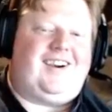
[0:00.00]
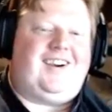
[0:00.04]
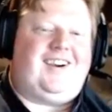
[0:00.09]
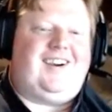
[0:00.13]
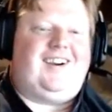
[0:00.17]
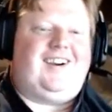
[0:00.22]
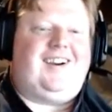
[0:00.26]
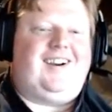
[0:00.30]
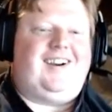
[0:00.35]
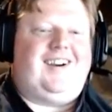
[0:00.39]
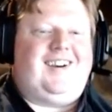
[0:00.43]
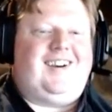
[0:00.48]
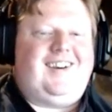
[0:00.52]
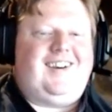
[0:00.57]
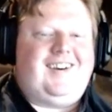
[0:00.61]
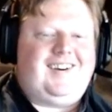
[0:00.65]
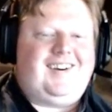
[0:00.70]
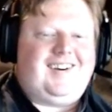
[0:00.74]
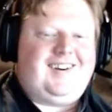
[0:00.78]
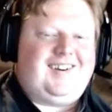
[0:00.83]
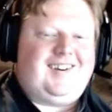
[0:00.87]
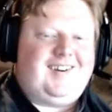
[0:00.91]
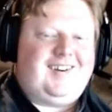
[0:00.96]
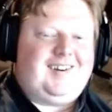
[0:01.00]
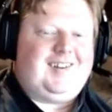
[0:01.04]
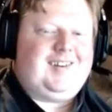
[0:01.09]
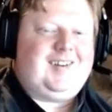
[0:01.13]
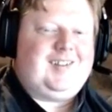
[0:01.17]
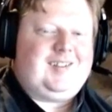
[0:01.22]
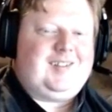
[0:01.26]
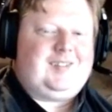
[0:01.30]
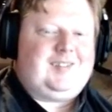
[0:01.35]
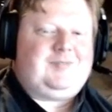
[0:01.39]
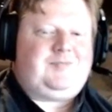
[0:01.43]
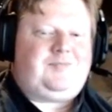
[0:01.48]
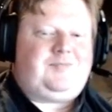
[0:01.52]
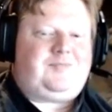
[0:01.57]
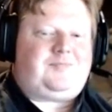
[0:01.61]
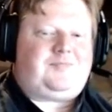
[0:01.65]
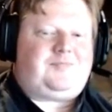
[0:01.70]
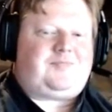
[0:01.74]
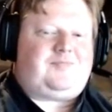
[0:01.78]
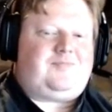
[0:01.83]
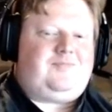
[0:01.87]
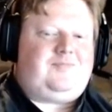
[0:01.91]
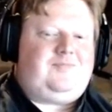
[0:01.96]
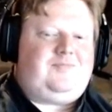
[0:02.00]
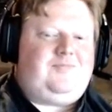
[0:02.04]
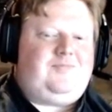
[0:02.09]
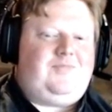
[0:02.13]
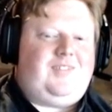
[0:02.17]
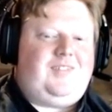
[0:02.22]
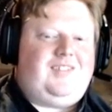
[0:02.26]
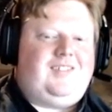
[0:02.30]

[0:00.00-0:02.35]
SEALs, U.S. Navy SEALs flag?